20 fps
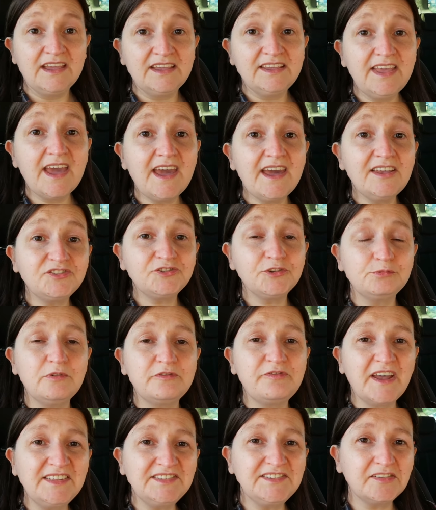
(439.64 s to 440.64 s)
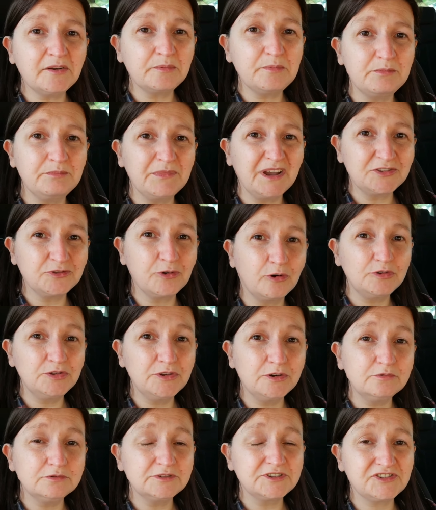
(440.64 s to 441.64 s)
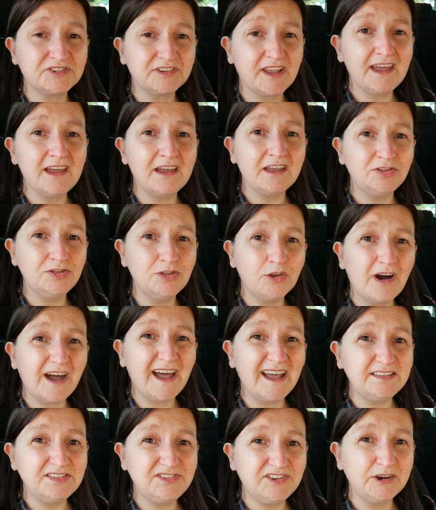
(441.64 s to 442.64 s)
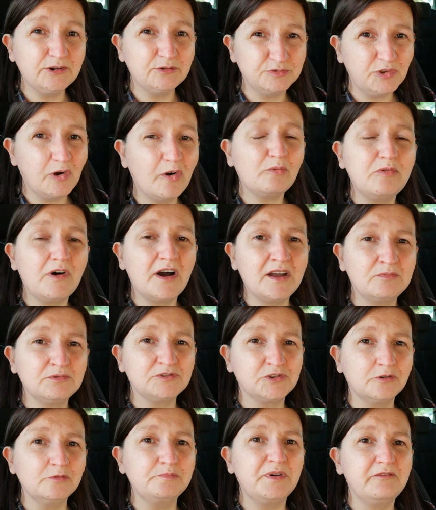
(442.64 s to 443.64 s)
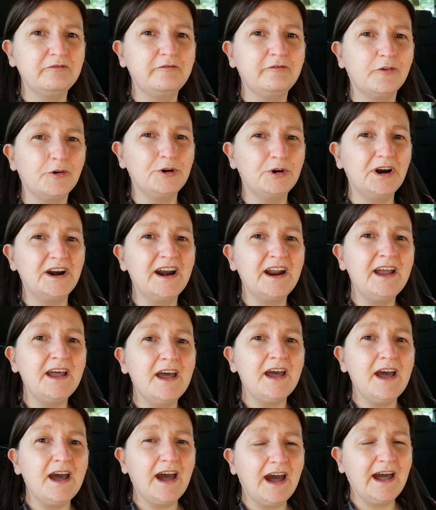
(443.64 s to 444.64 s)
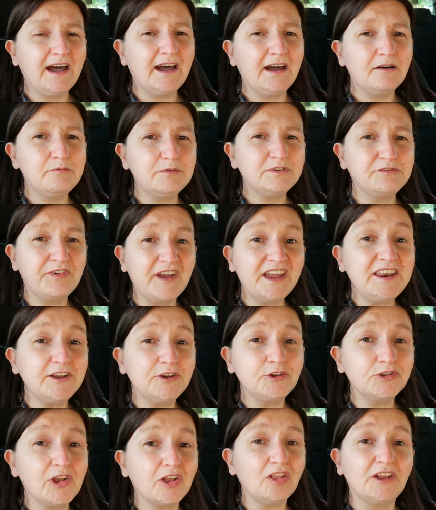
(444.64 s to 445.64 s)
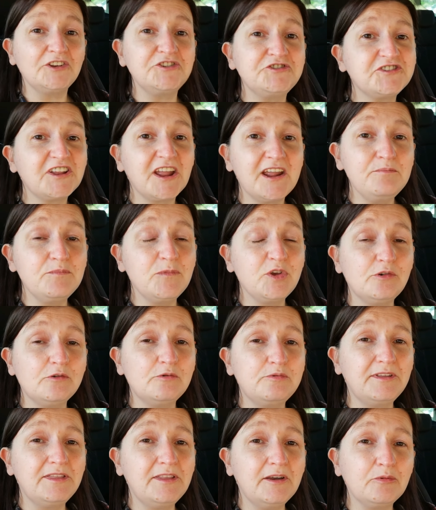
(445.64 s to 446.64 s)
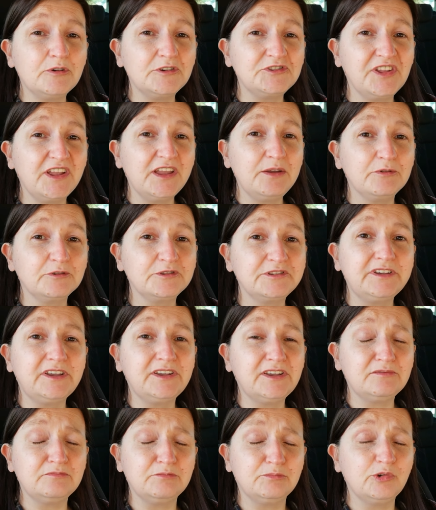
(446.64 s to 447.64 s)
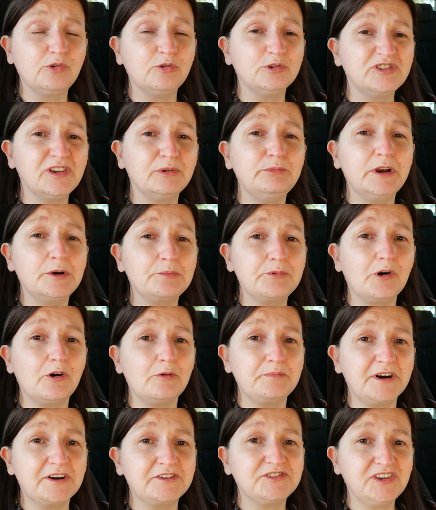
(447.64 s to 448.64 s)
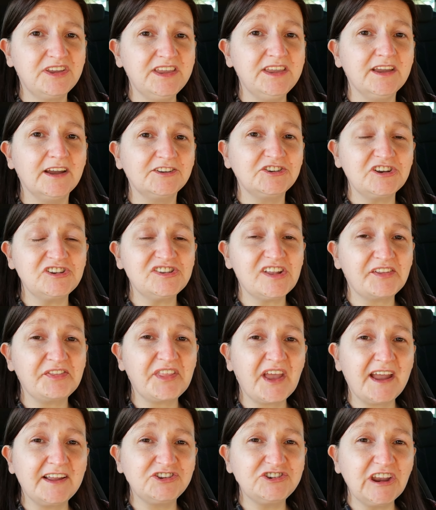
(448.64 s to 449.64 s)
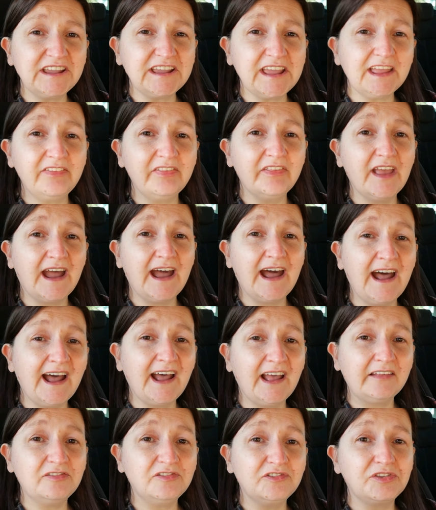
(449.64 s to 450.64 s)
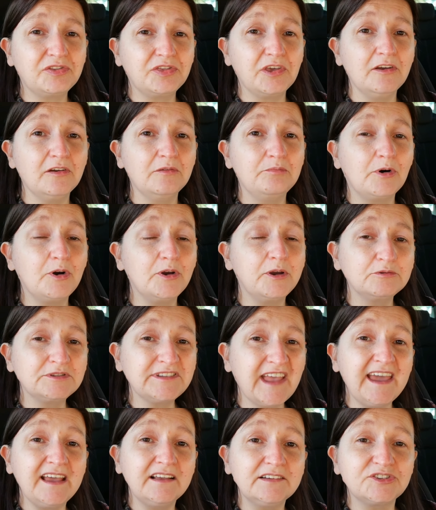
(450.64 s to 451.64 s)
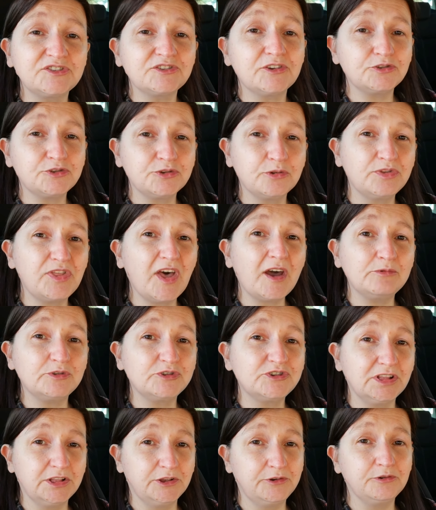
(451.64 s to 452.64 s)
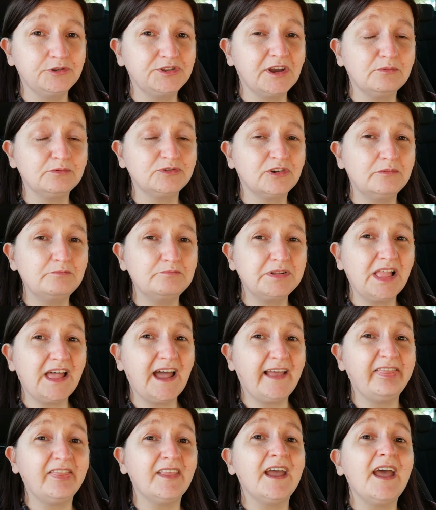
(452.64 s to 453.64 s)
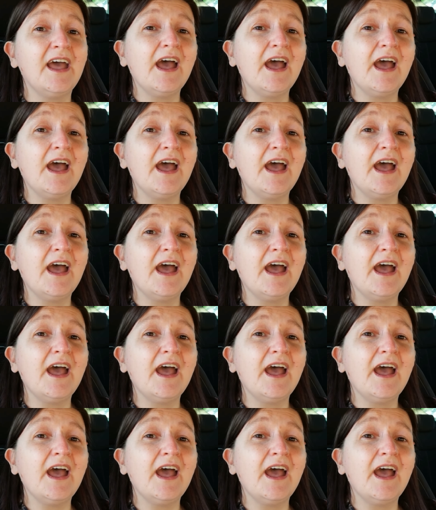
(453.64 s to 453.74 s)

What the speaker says: Yeah, so we've ended up at McDonald's. Not ideal, not what I was hoping for. I was very good at lunchtime though. When I wasn't able to go somewhere proper to eat, I just had that chicken and the boiled eggs. So that was really good. That was on plan.